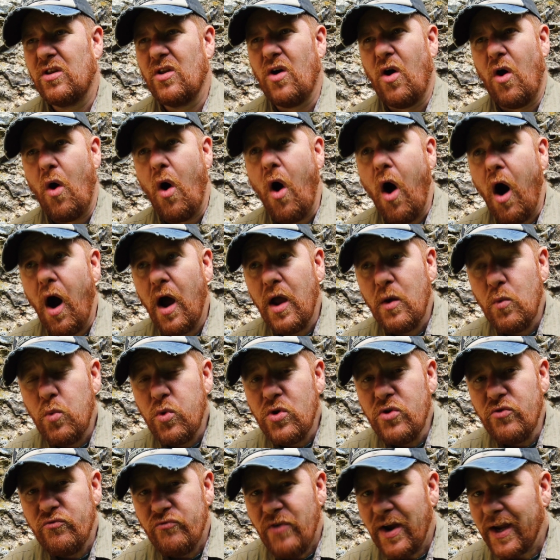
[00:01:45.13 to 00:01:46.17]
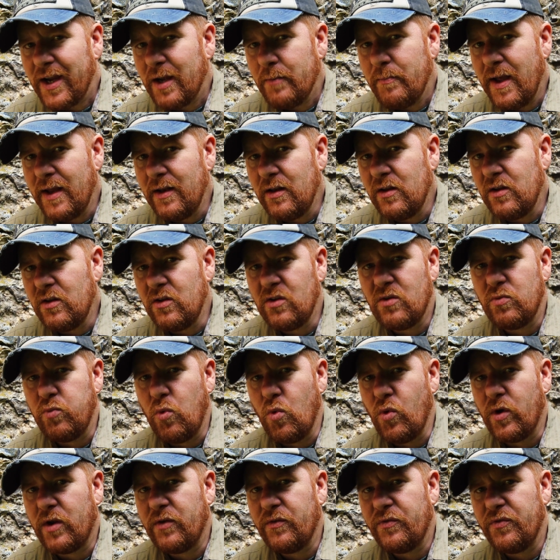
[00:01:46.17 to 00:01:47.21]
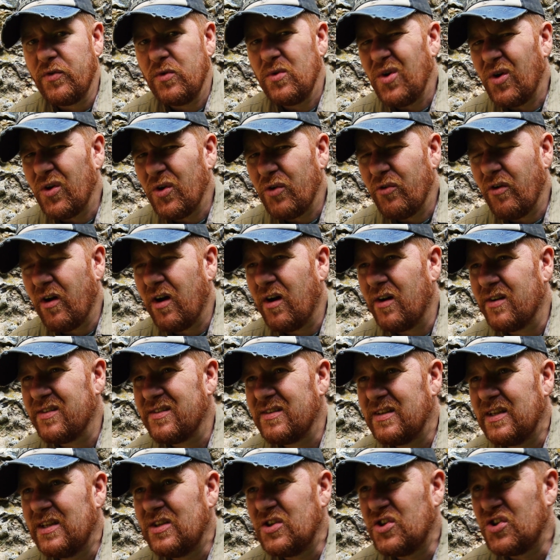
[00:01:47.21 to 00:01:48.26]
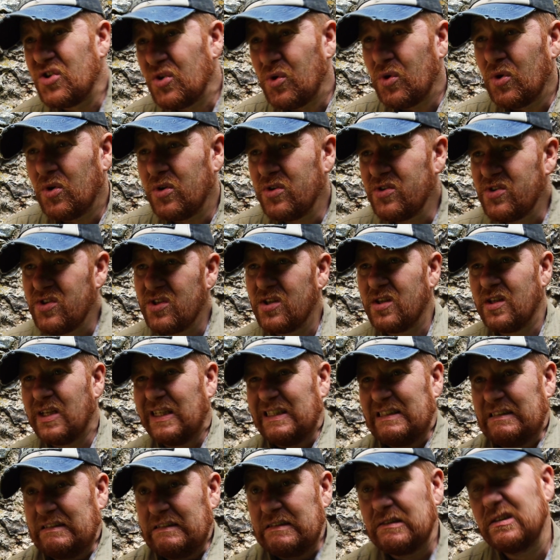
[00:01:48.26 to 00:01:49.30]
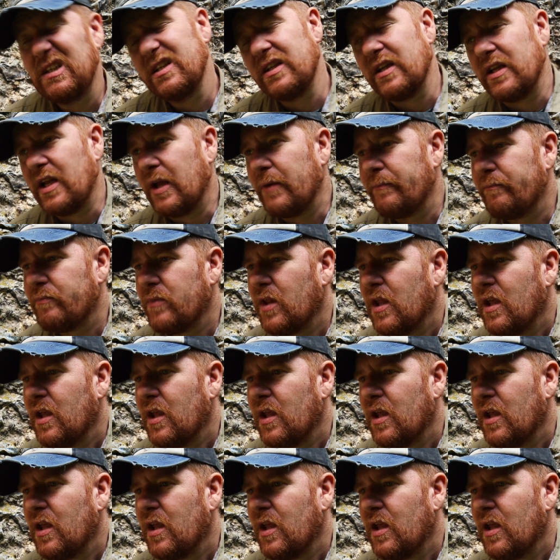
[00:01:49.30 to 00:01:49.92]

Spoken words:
I wouldn't recommend walking through long grass in shorts. I don't know.